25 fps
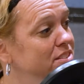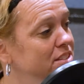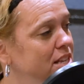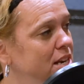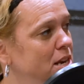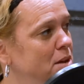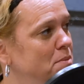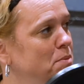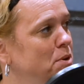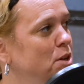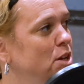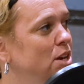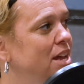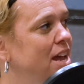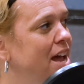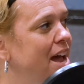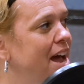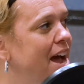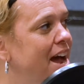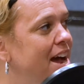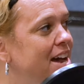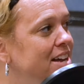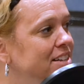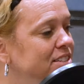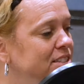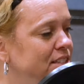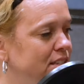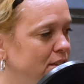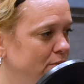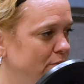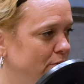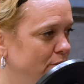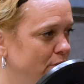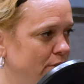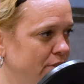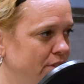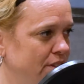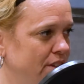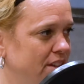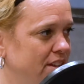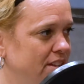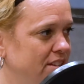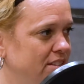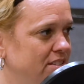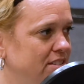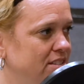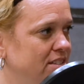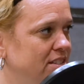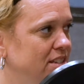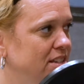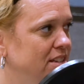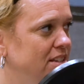and I'm going to ask Him for things